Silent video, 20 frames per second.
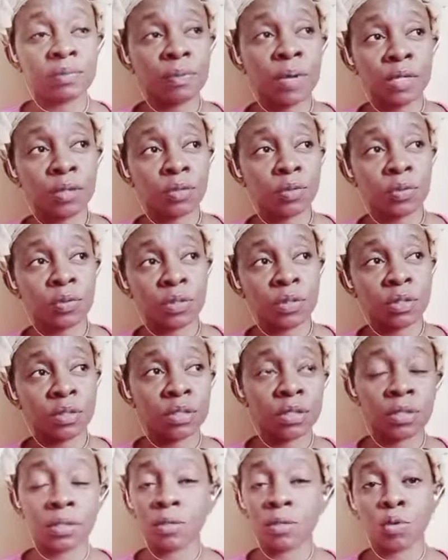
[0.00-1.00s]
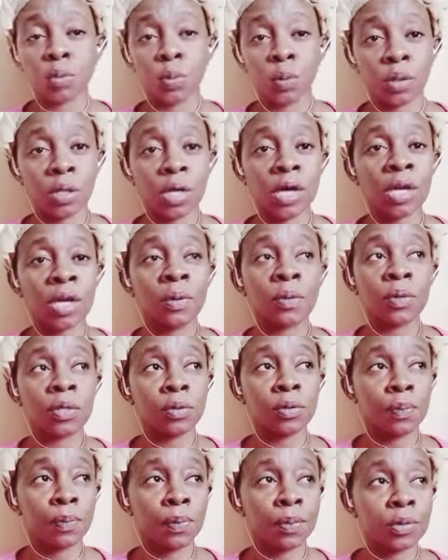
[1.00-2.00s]
back to its normal color when
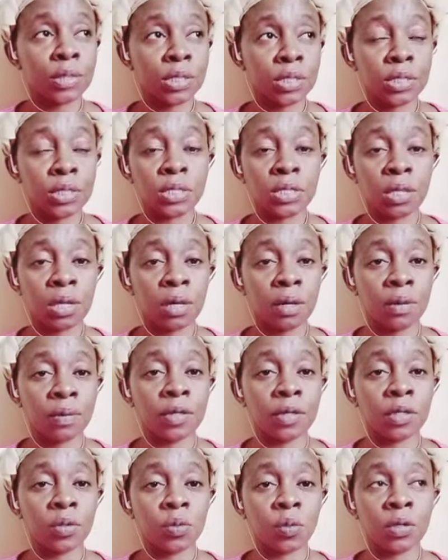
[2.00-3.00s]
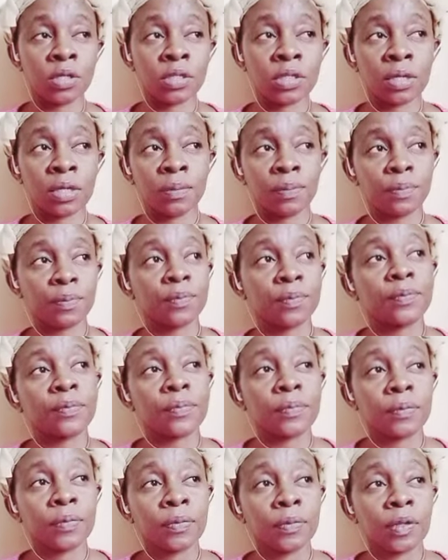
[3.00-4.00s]
you put in water.
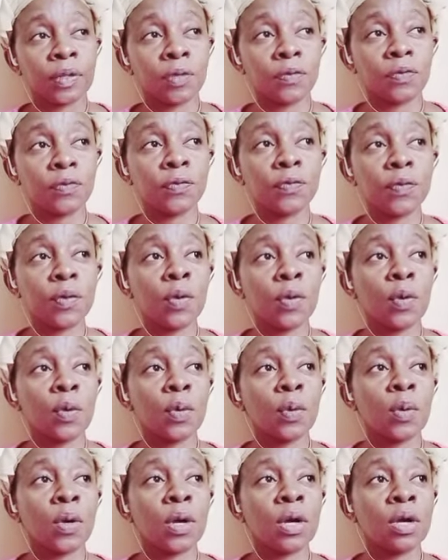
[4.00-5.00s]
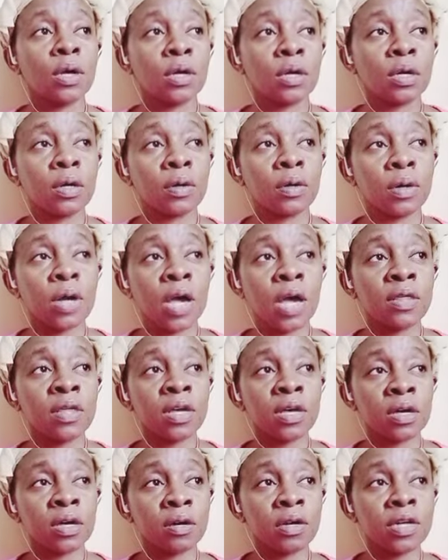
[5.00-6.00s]
For other
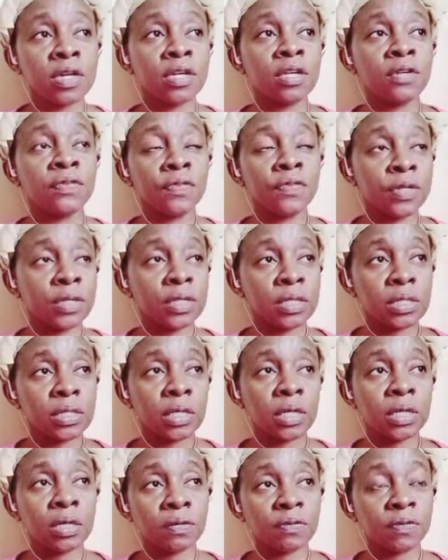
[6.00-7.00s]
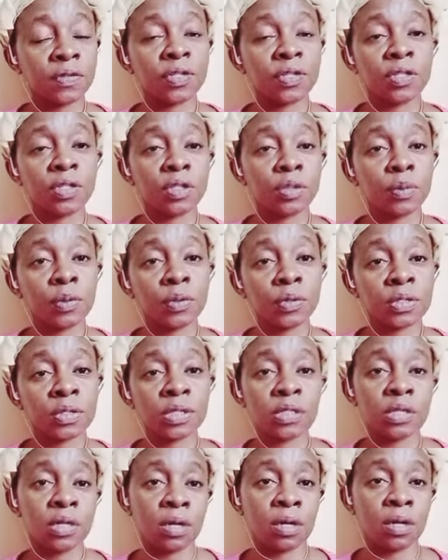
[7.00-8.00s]
green leafy vegetables that are